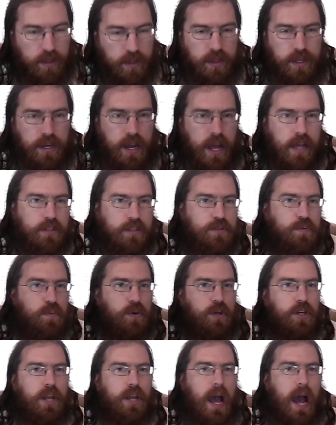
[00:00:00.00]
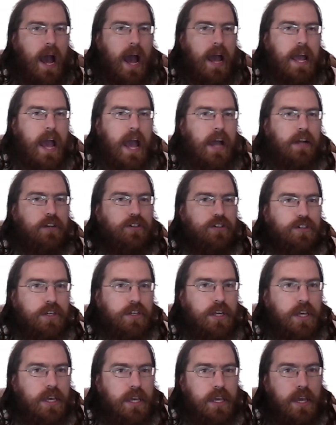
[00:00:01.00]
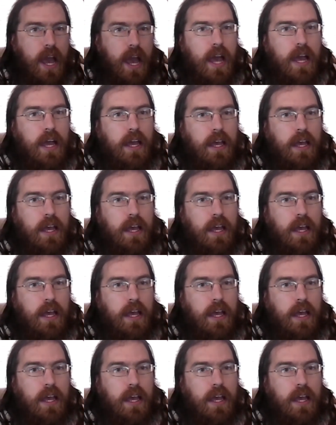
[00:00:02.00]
the next one I actually